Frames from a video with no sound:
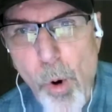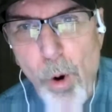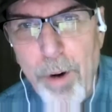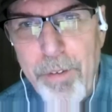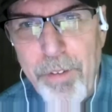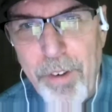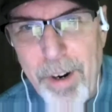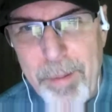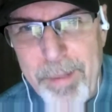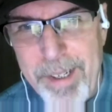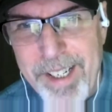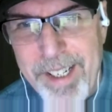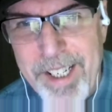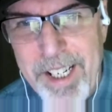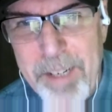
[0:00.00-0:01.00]
more from
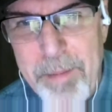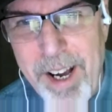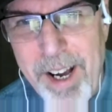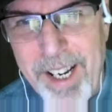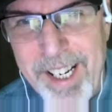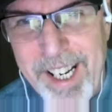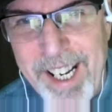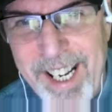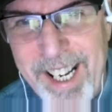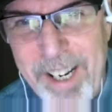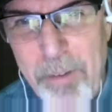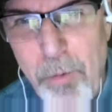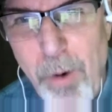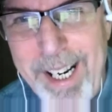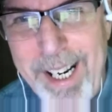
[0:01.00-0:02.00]
you. Come on,
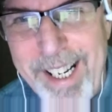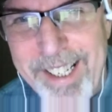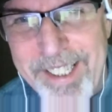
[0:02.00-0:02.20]
guy. What